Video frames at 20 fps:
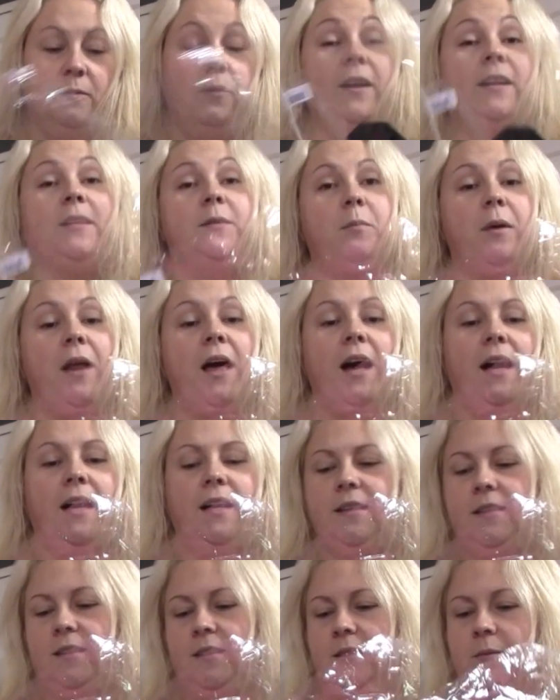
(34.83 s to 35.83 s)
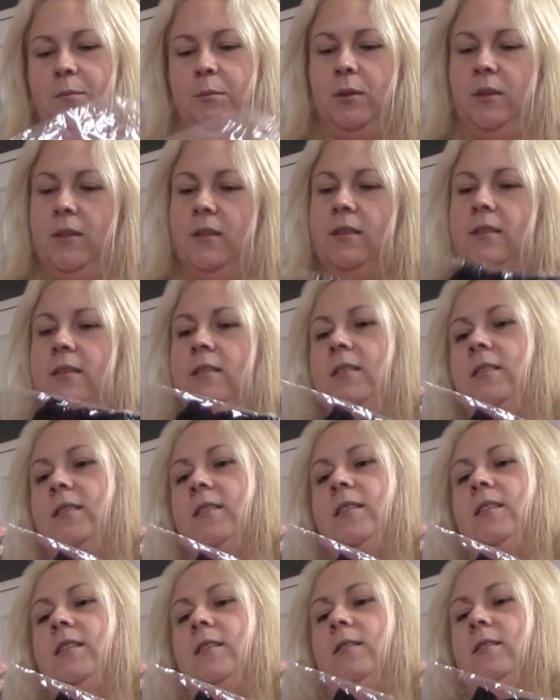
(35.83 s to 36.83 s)
It's black, but it
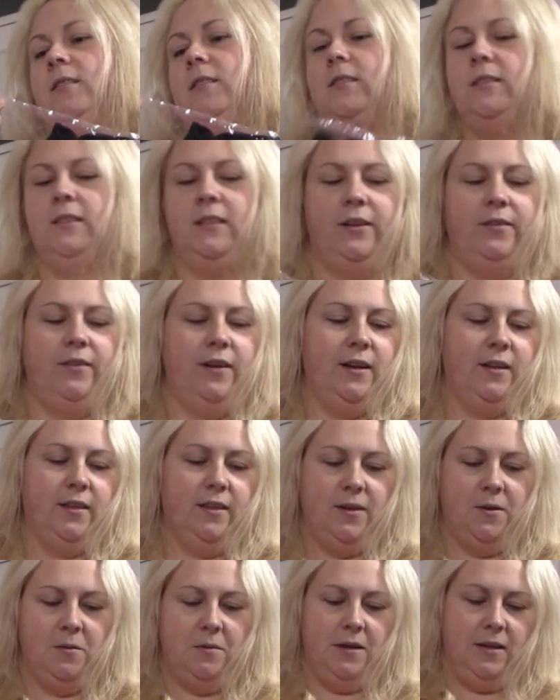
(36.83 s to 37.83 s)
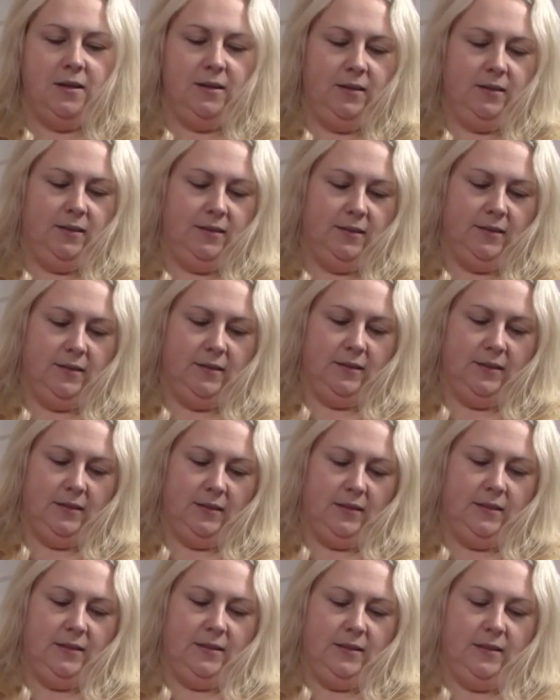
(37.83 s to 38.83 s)
still doesn't give anything away.
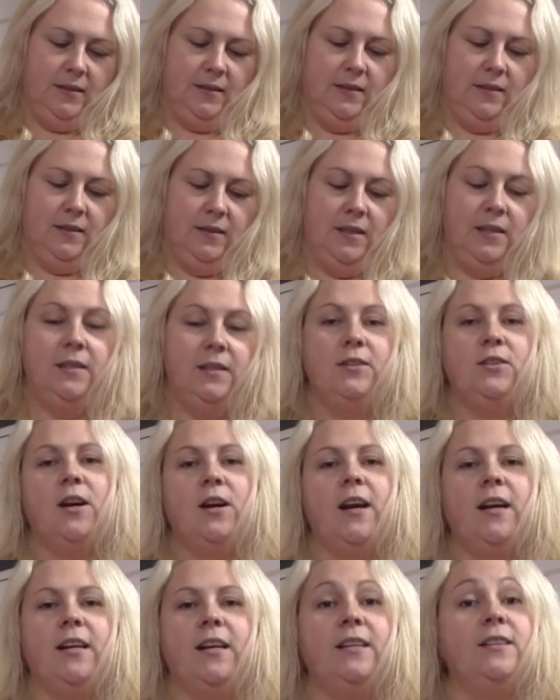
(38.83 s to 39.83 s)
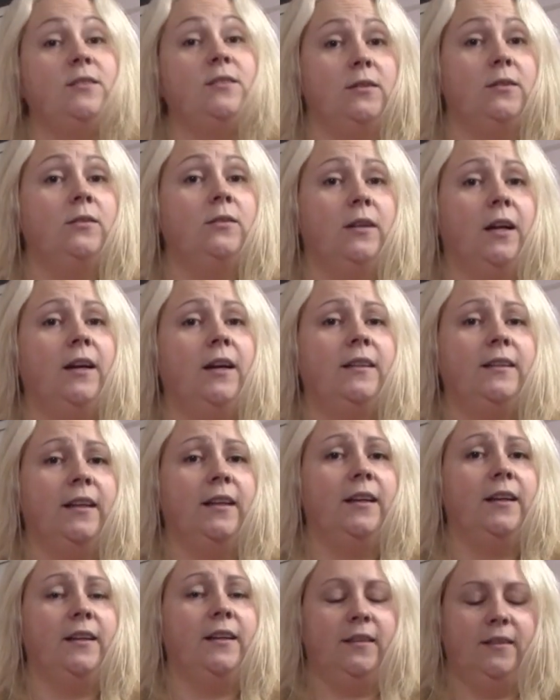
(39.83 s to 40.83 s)
These Chinese do like
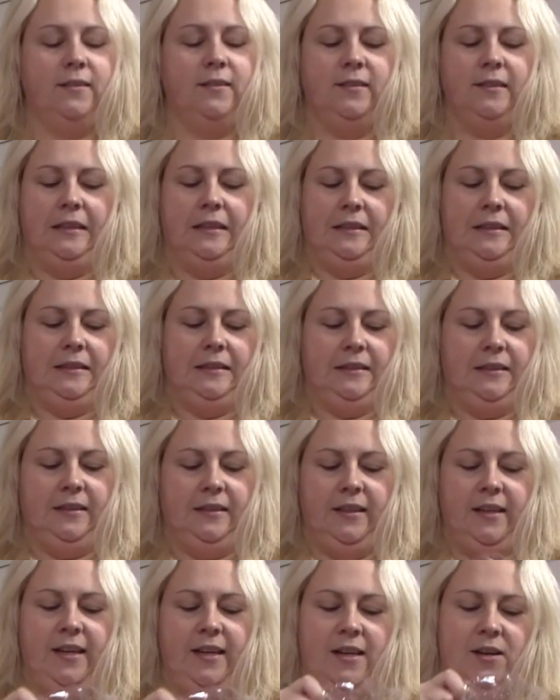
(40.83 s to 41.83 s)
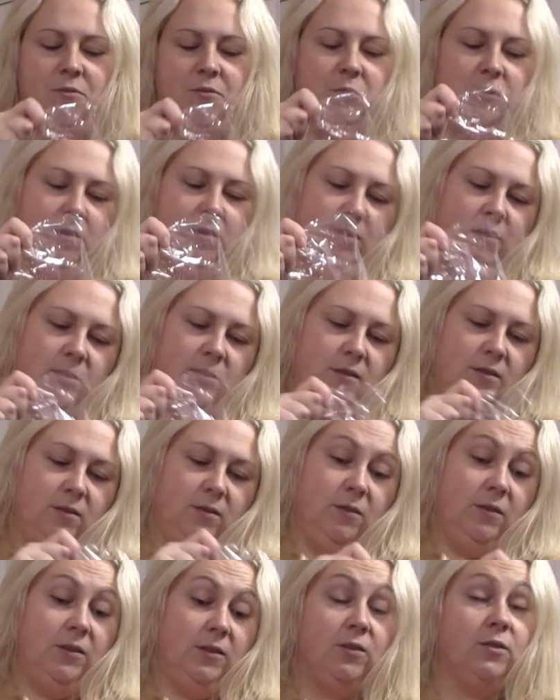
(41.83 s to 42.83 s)
the hidden ones.
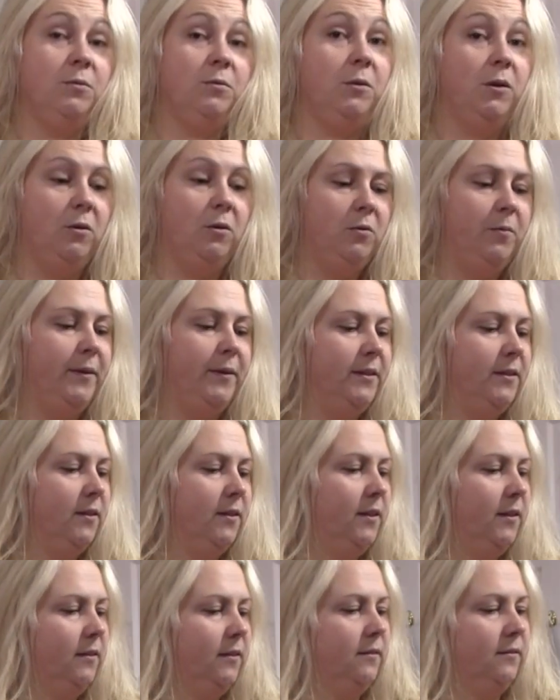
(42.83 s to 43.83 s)
Let's put some gold bits on